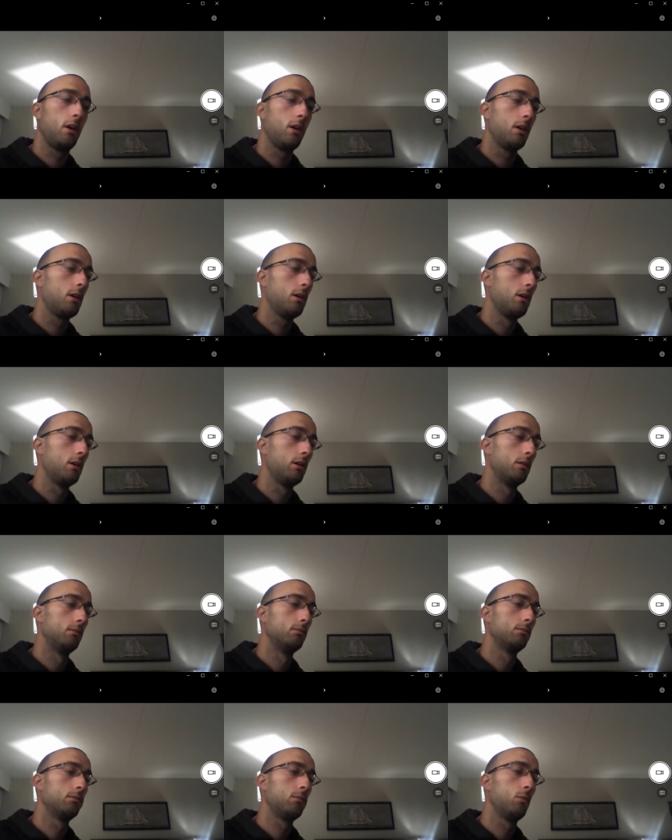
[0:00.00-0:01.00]

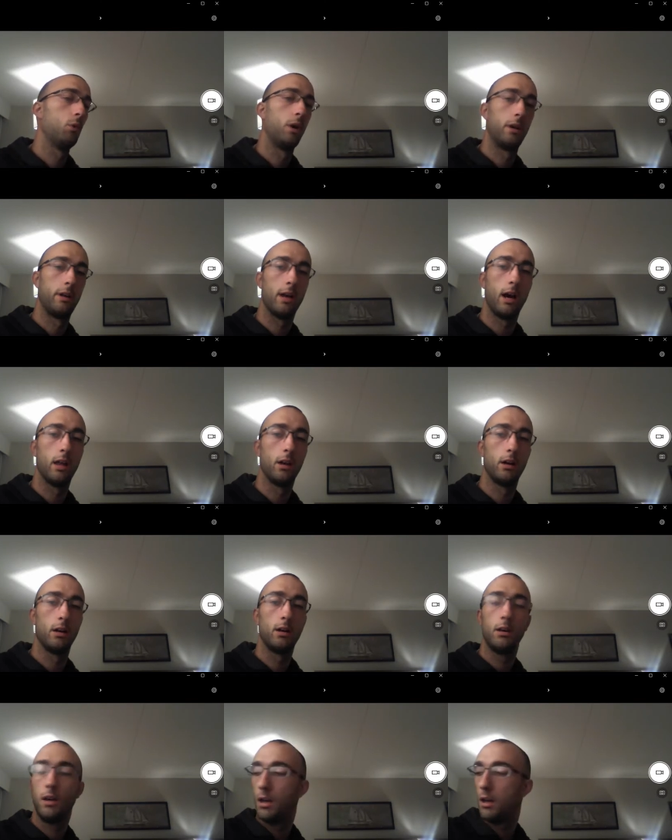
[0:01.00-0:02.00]
um, one dollar,
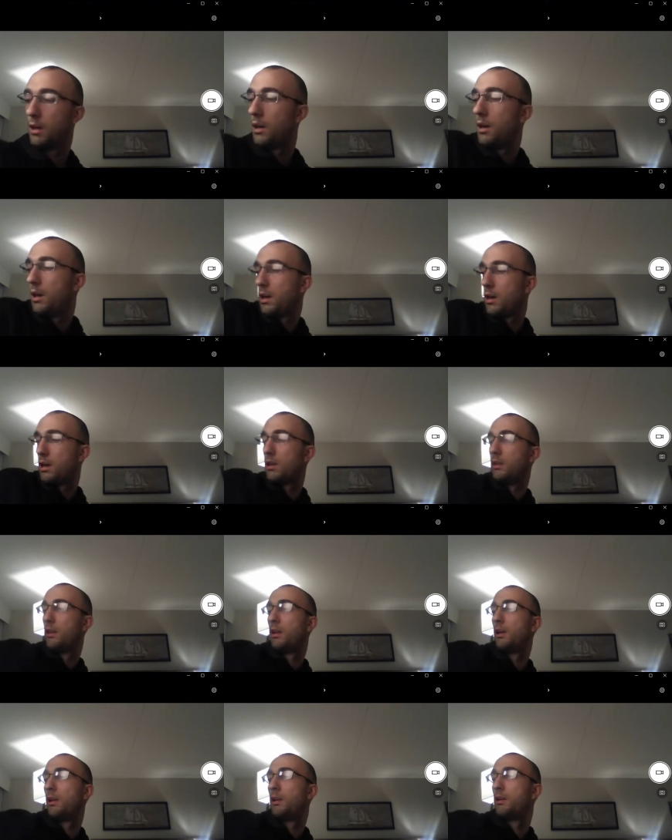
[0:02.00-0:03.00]
and
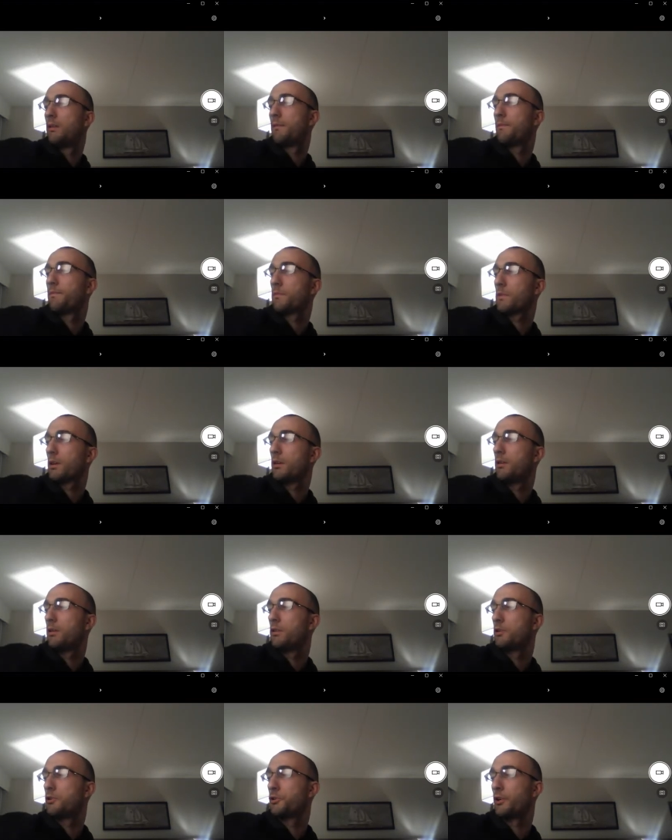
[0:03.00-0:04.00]
then the
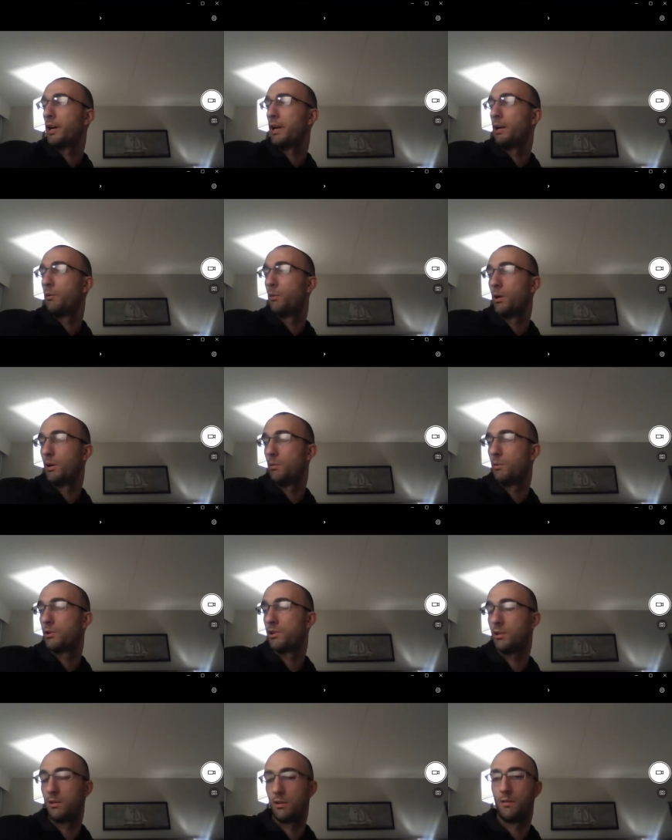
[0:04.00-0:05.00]
train one, which
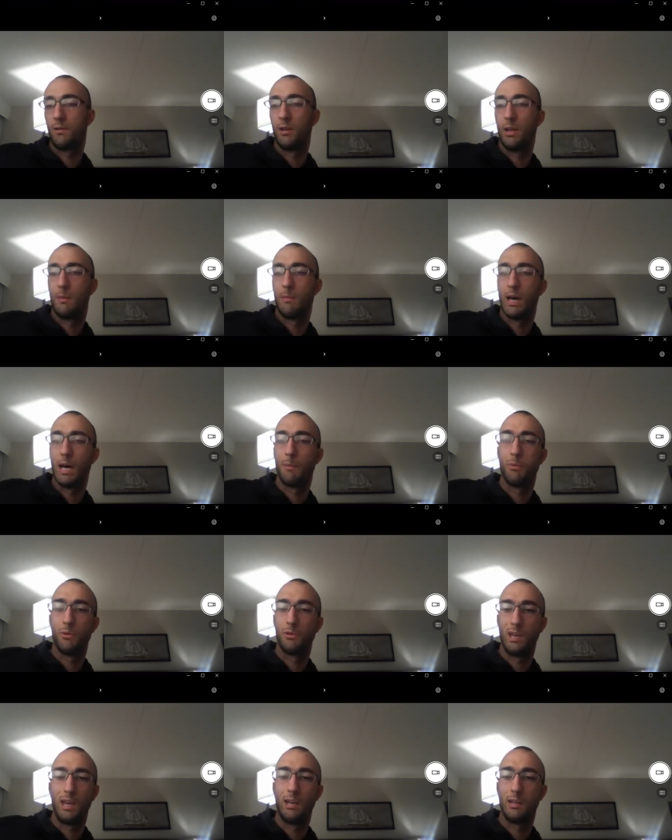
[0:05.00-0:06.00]
isn't really a map, was
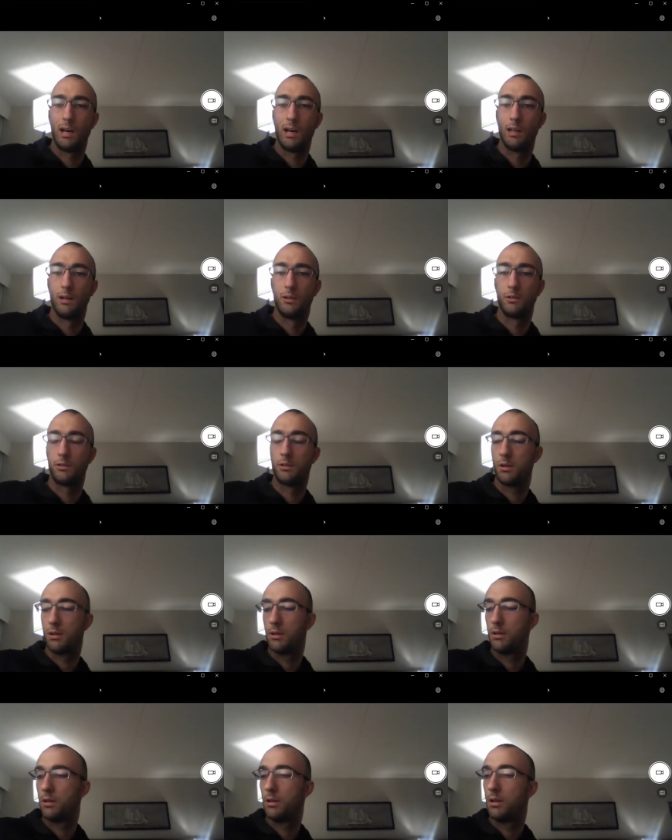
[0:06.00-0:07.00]
$8.
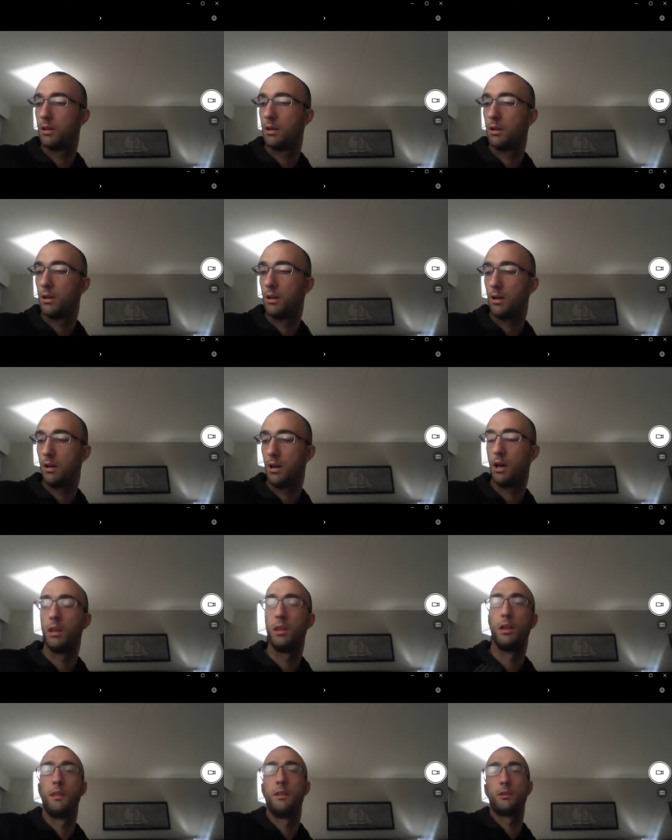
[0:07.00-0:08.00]
And
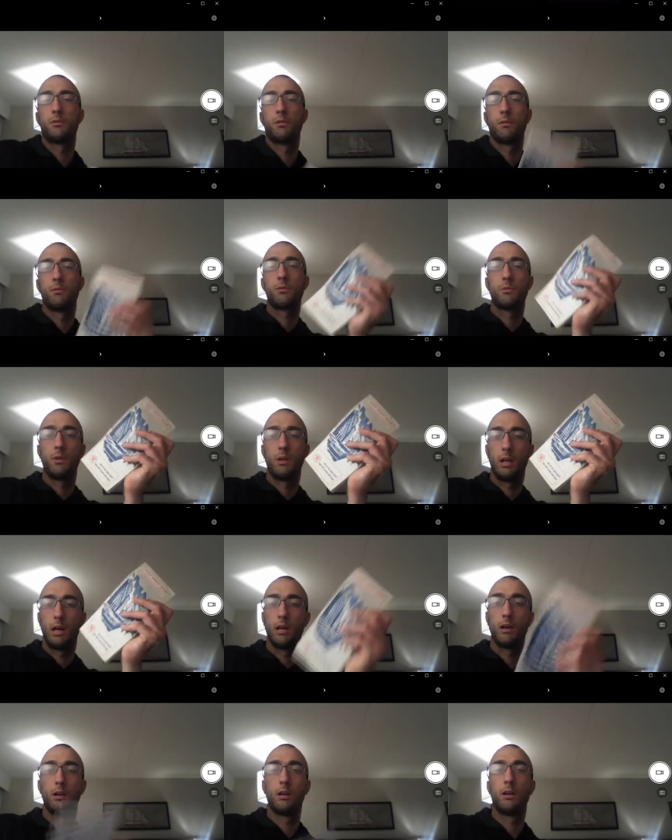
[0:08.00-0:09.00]
then this one was
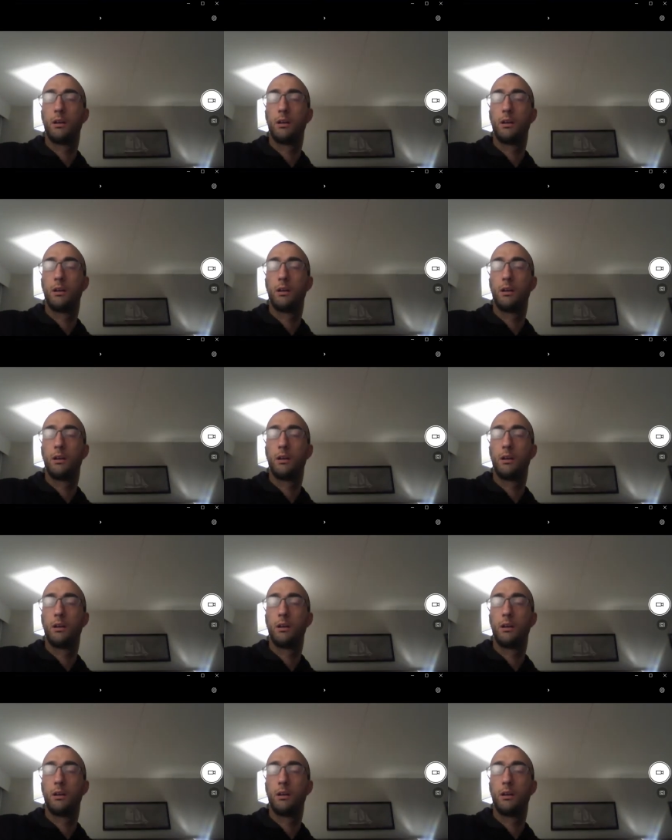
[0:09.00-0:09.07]
$1.